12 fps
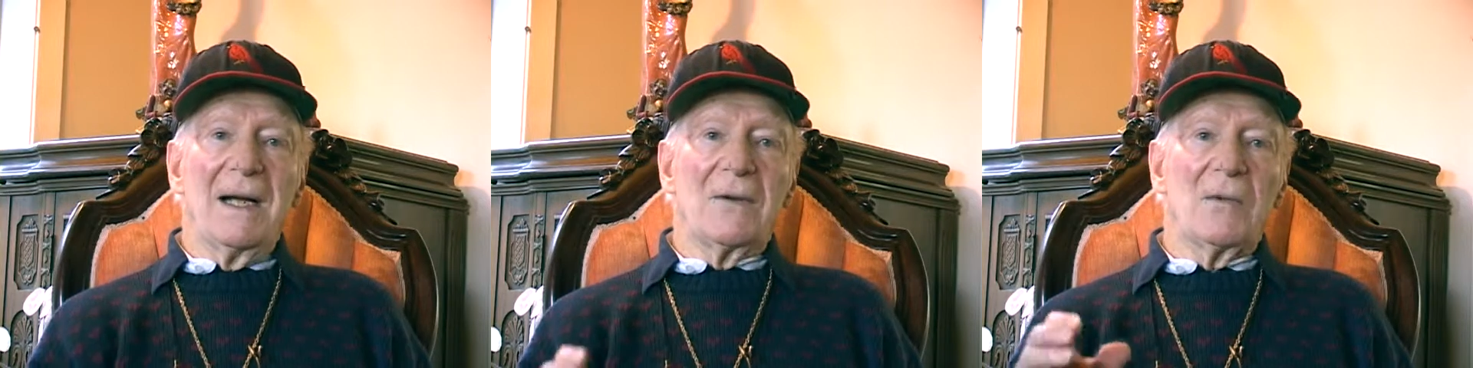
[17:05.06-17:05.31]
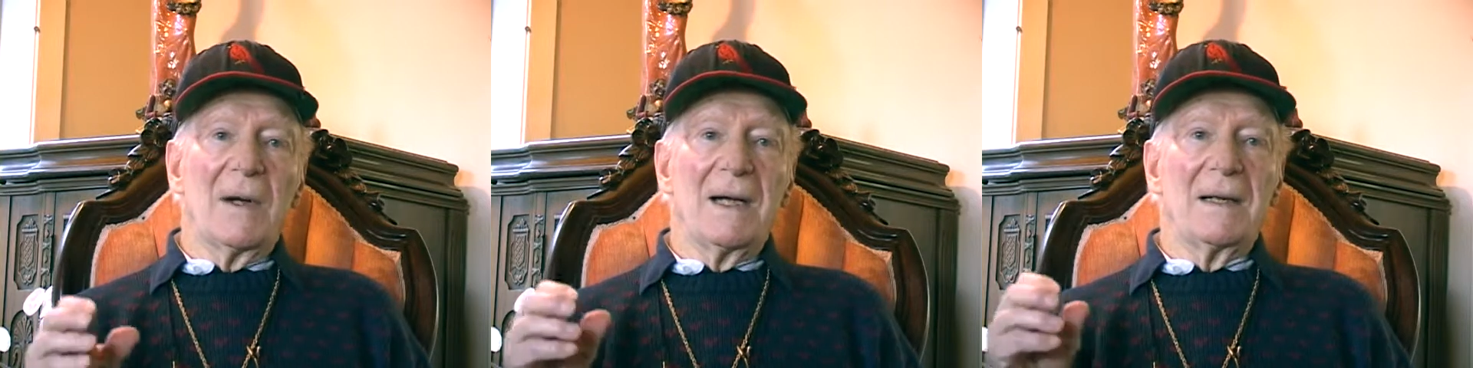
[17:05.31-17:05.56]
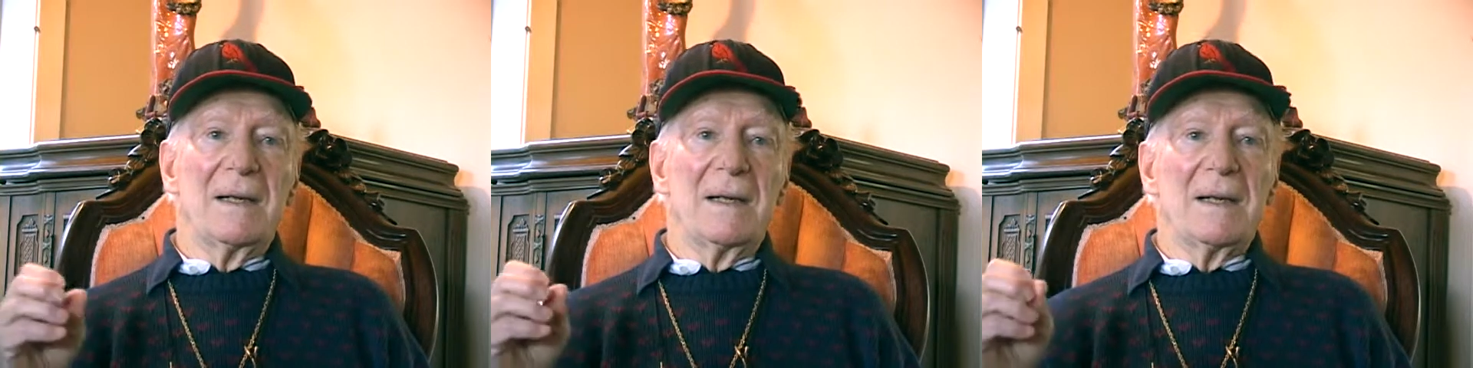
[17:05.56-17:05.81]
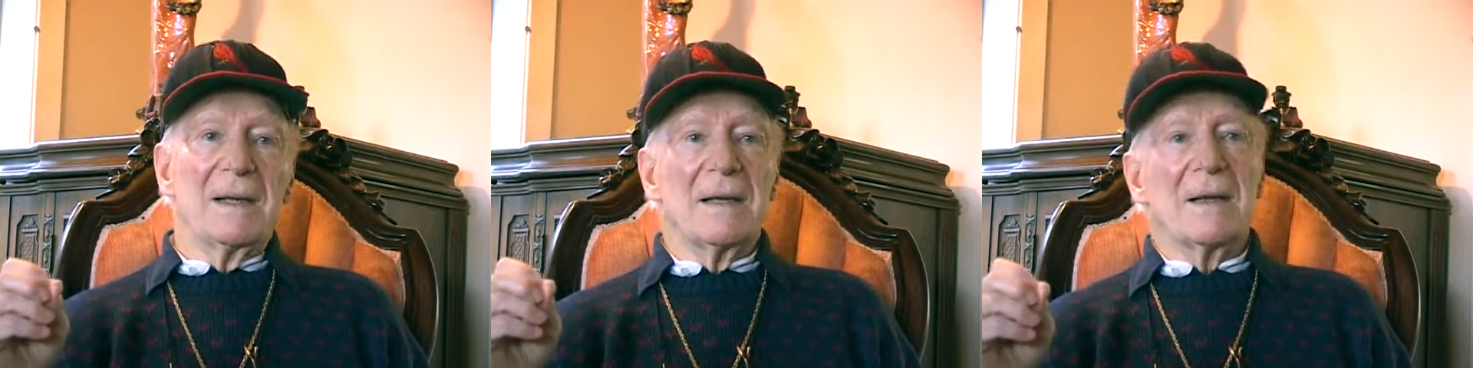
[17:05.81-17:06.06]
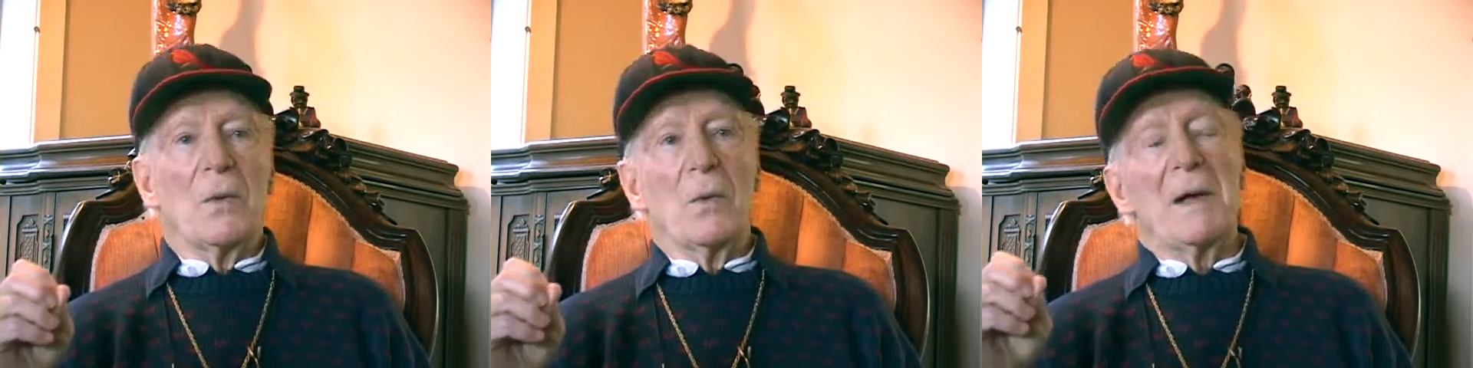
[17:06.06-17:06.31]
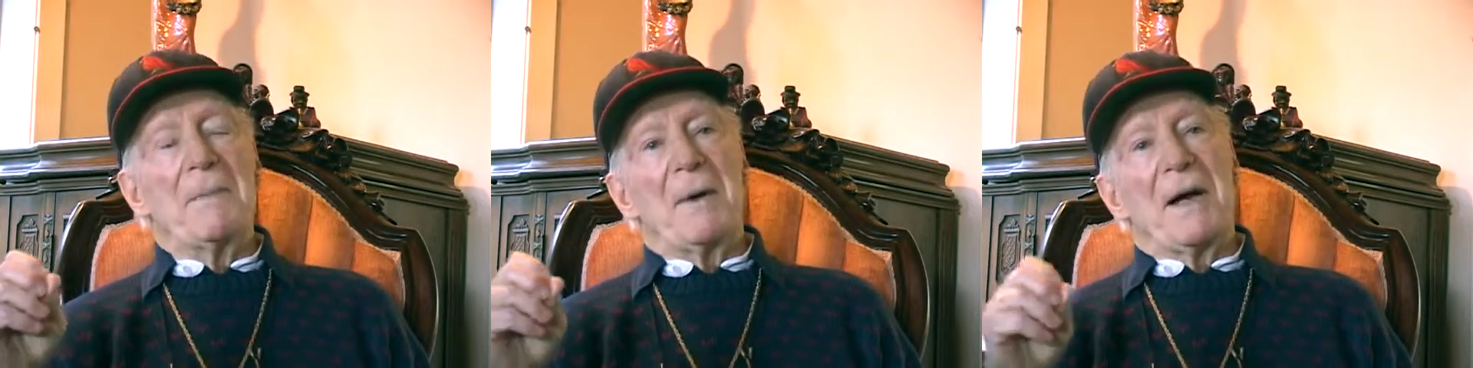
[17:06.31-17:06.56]
had read the
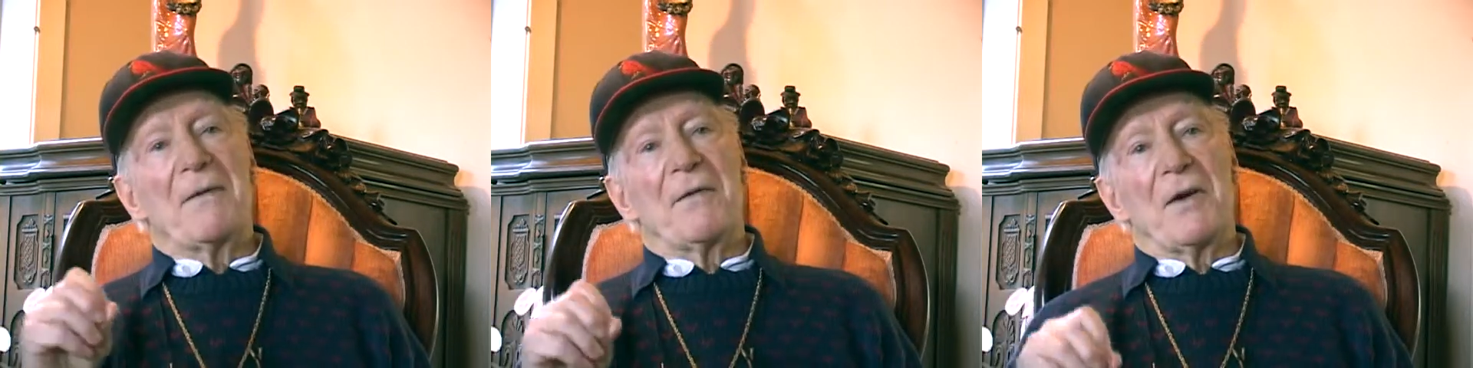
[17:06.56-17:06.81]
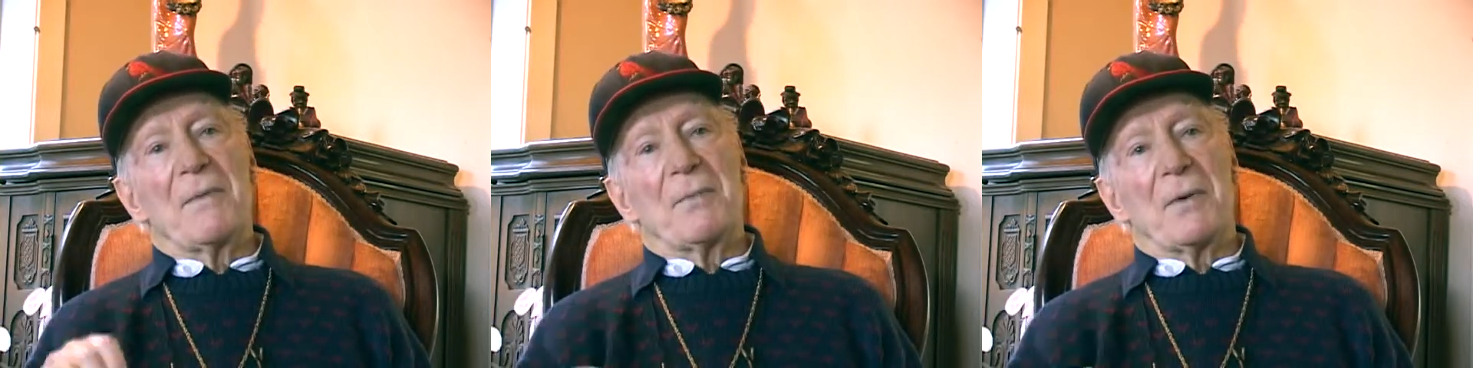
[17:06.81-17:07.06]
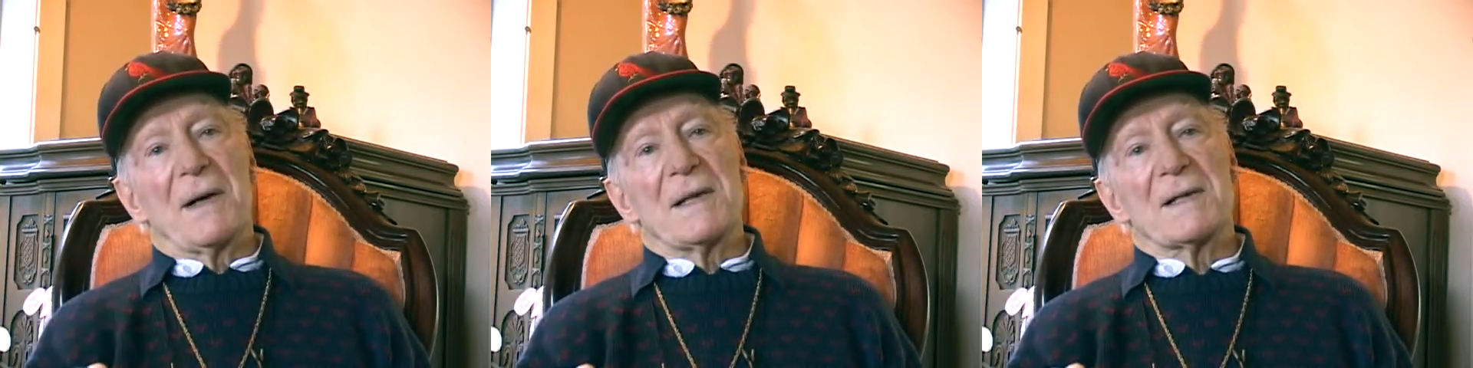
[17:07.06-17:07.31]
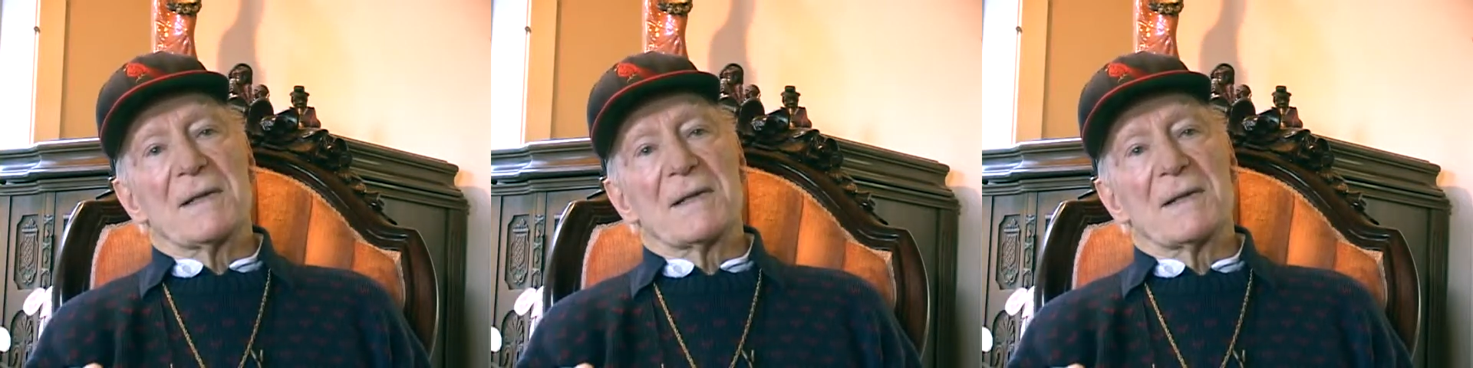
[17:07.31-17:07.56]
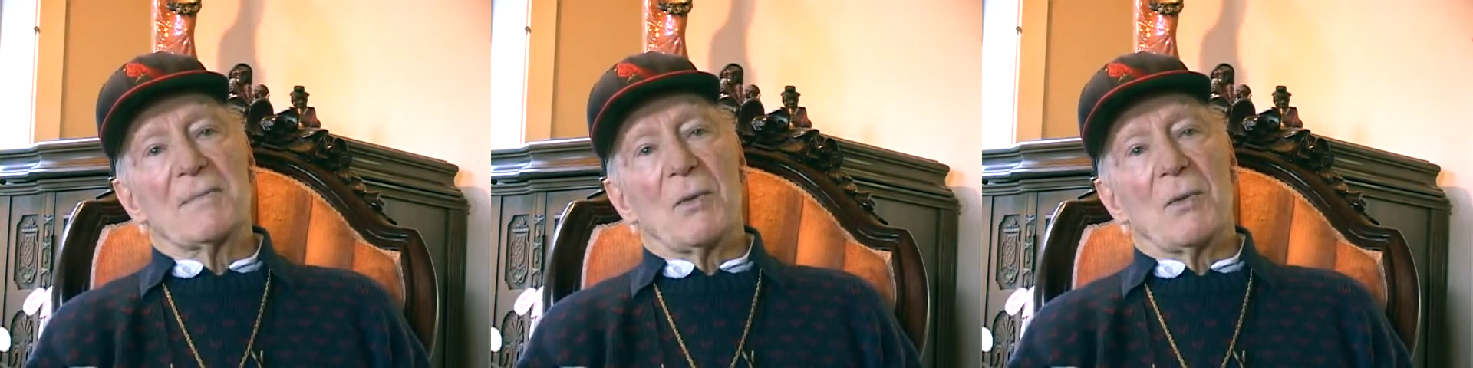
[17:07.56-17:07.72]
Winnipeg Free Press